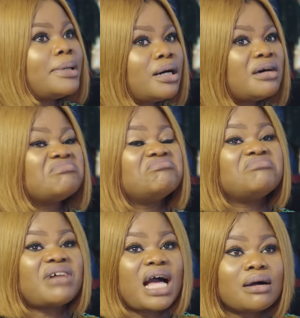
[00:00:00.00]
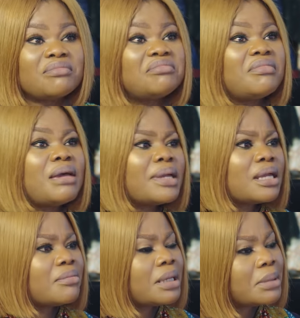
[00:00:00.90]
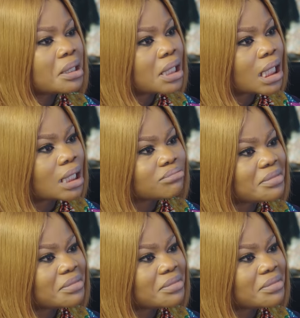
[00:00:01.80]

But maybe younger.